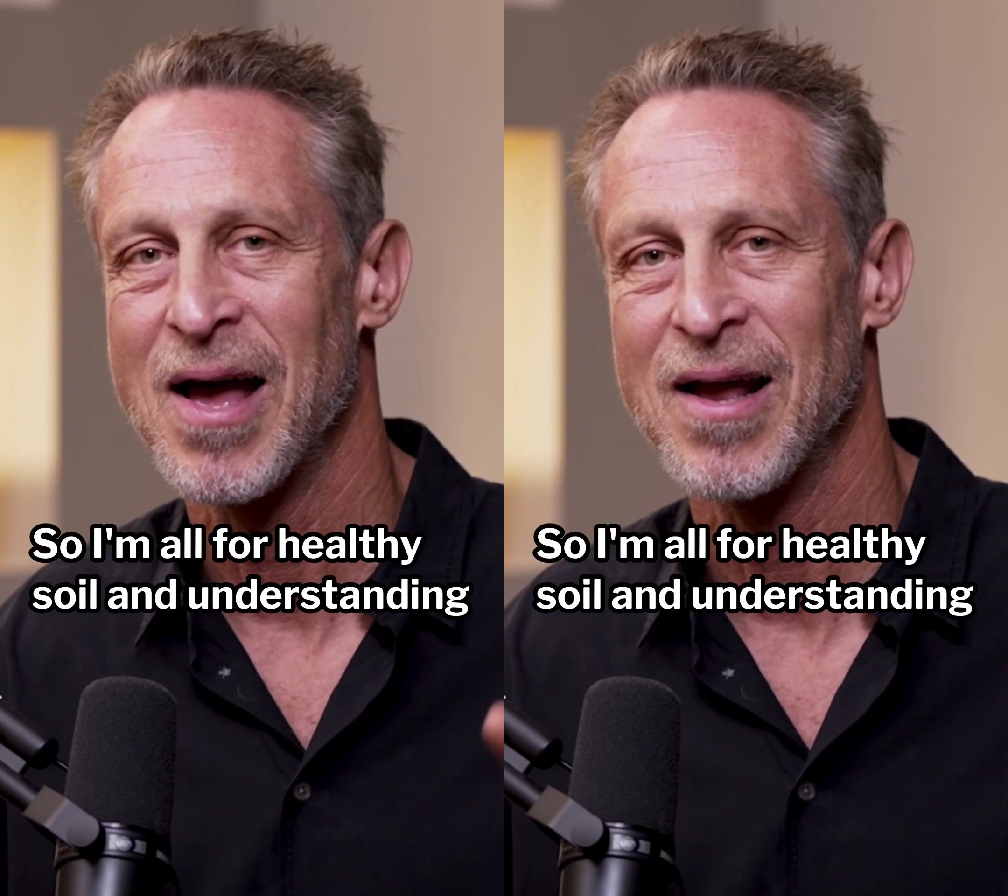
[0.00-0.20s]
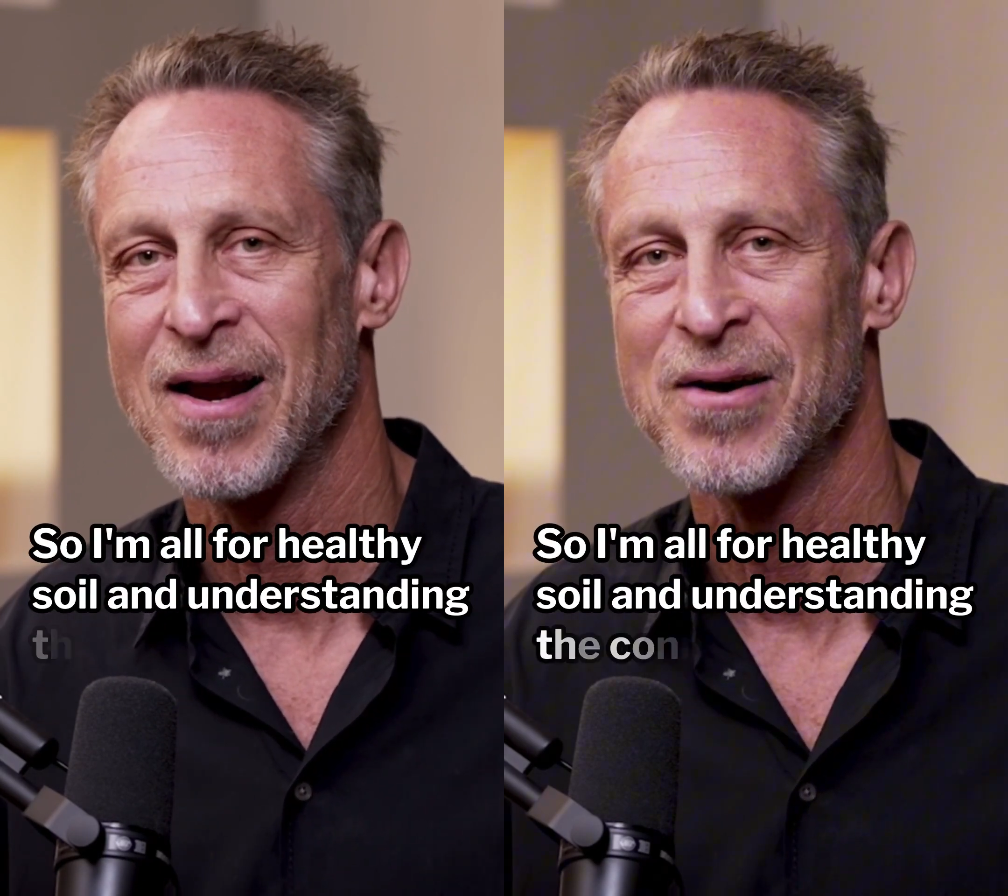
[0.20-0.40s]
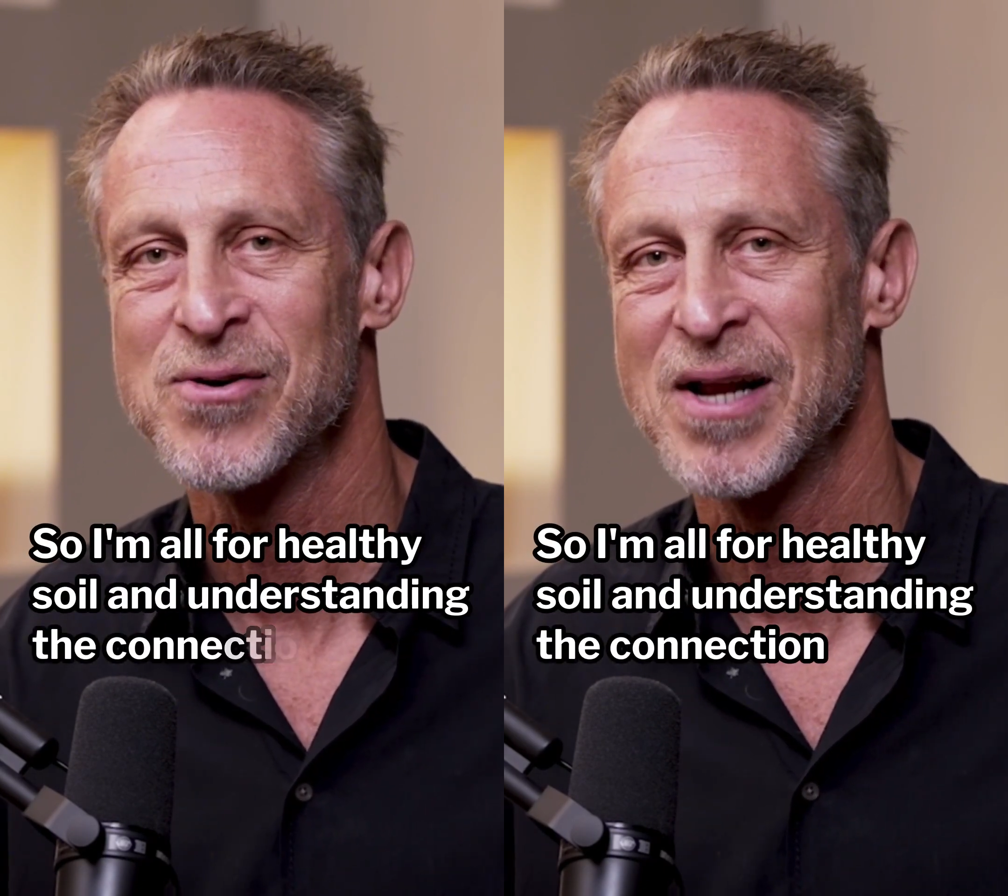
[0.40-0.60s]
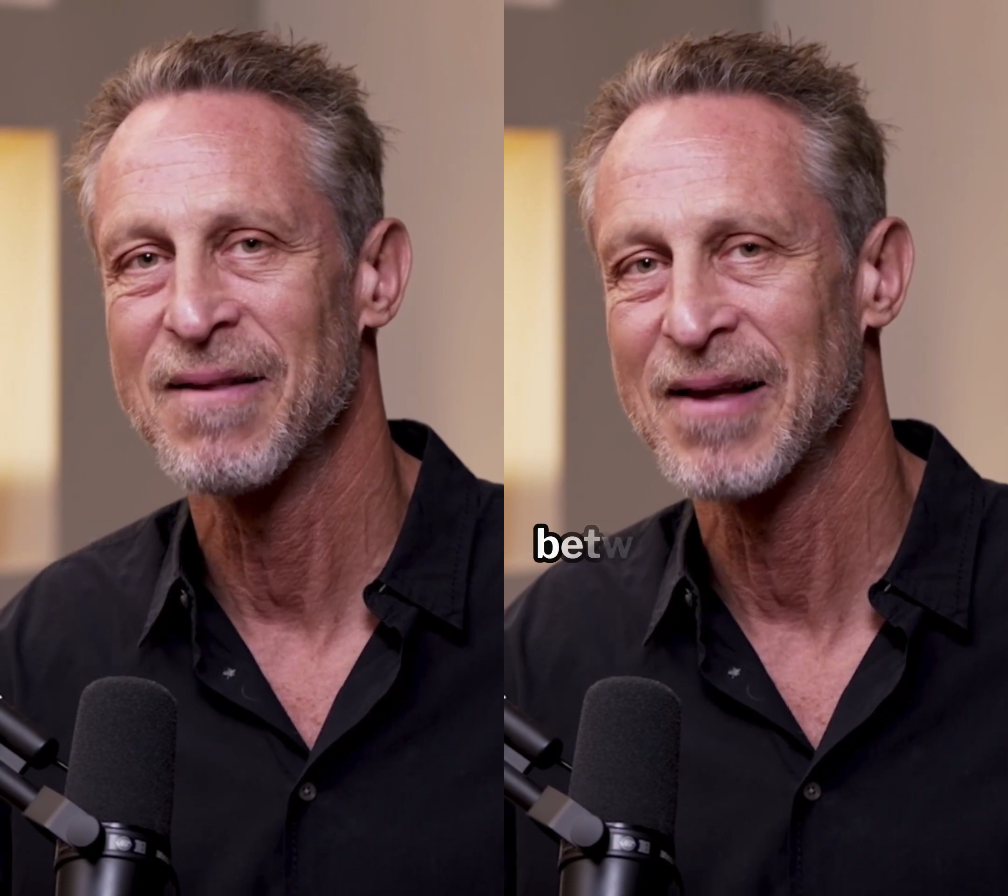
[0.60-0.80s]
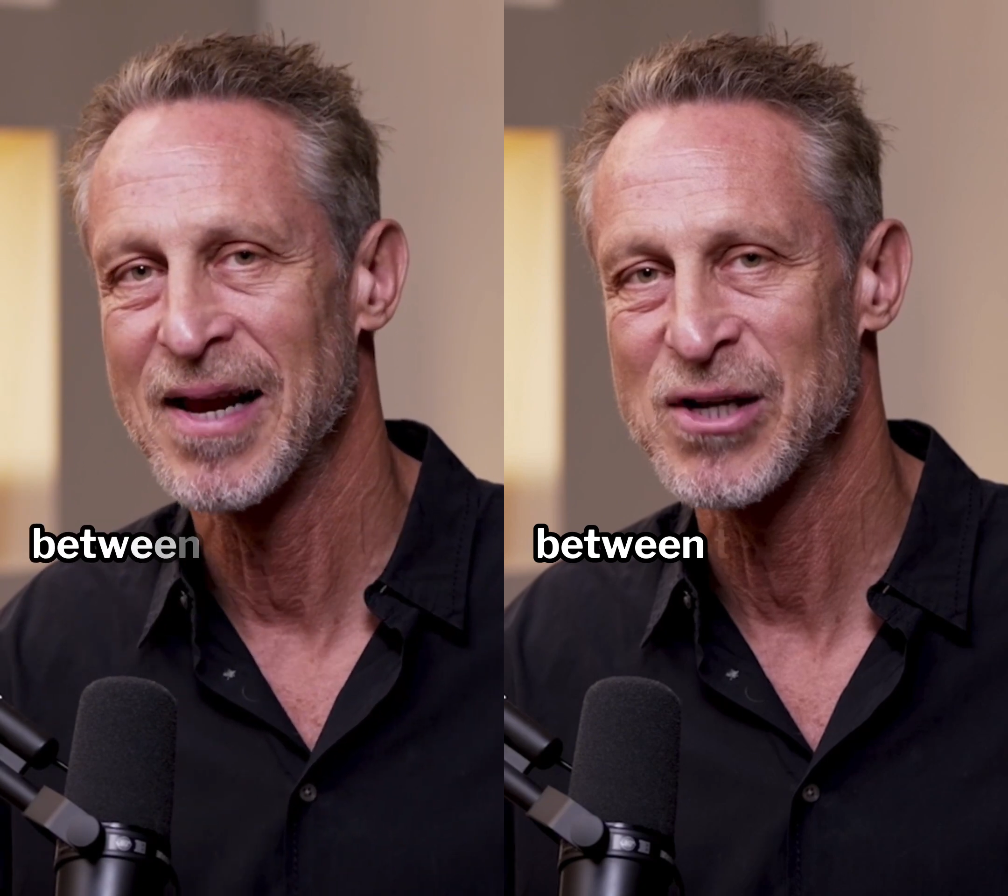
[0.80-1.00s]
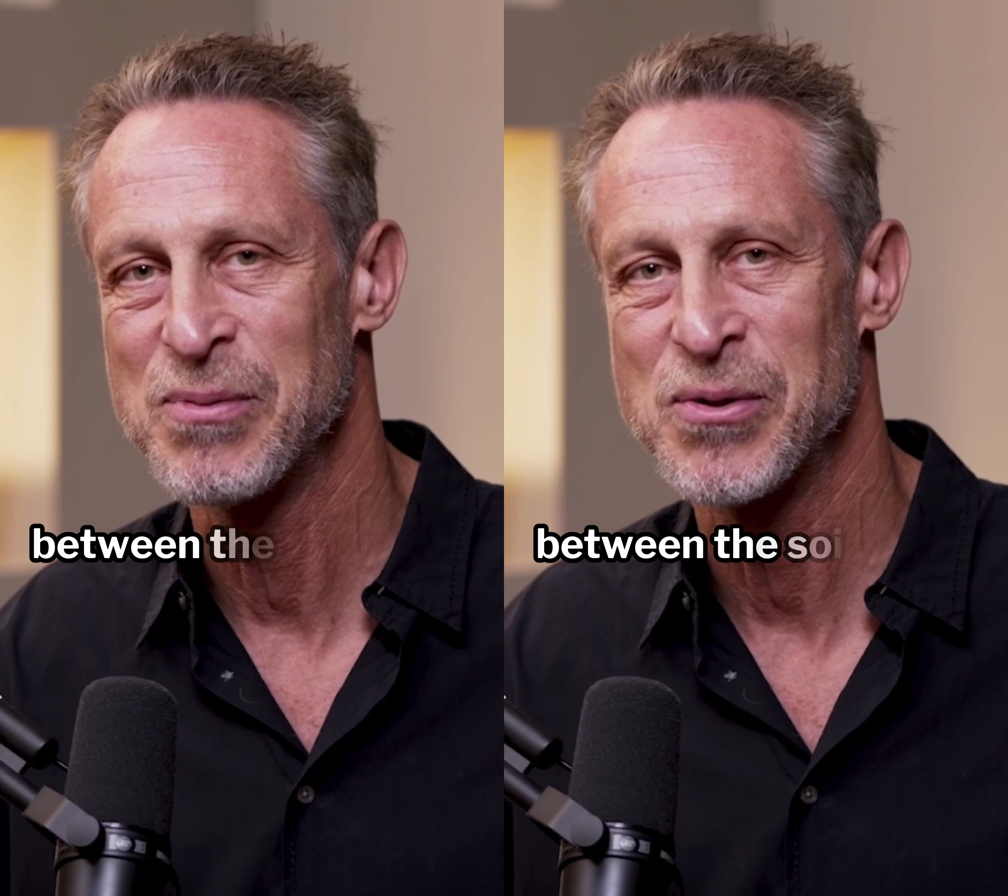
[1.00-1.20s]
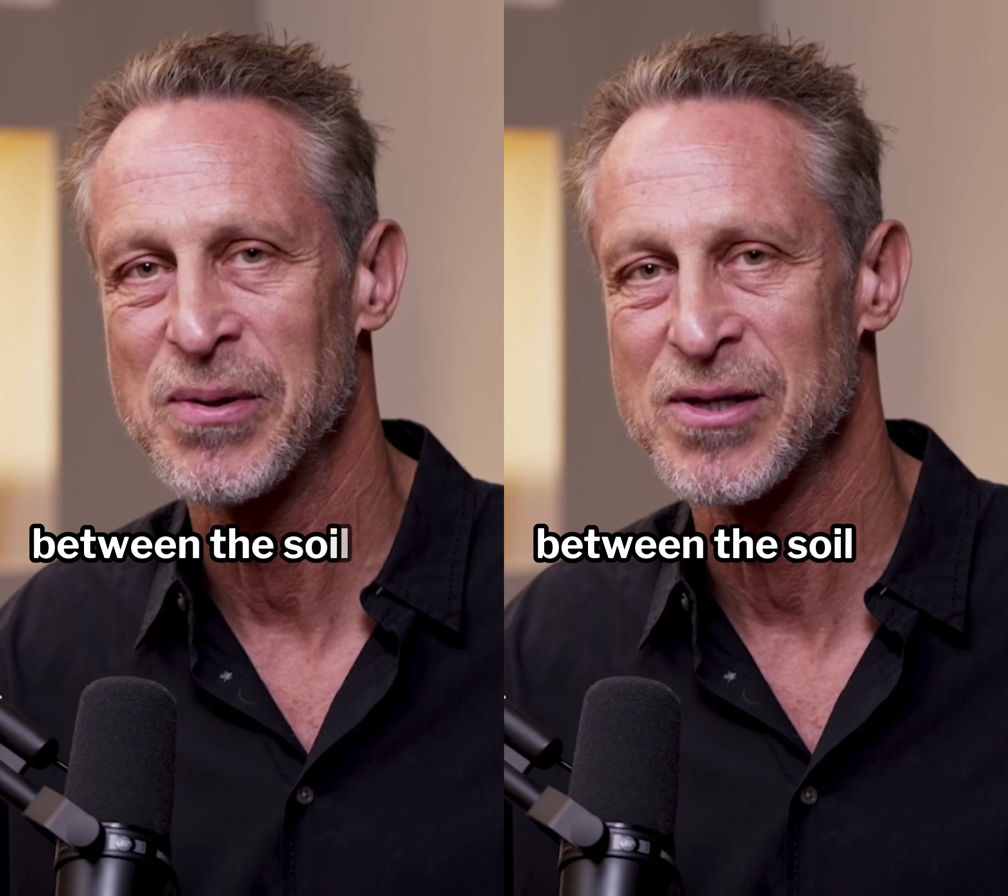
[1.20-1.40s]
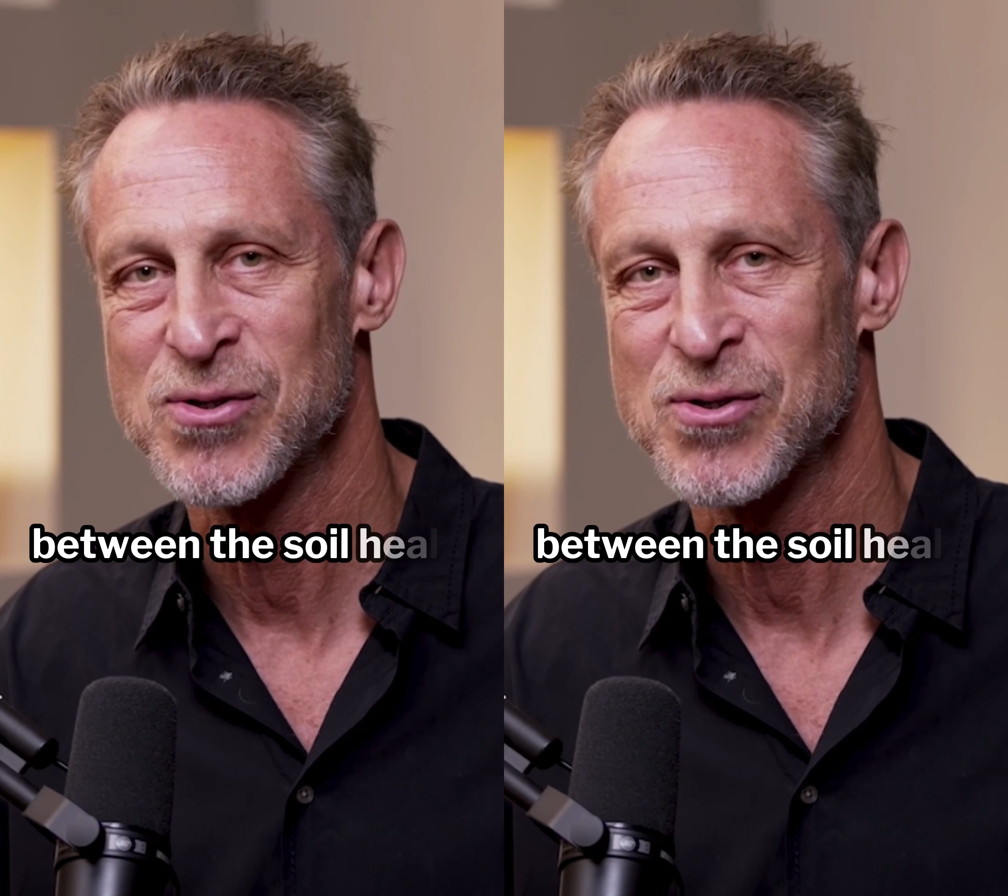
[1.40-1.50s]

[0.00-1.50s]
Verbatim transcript: and understanding the connection between the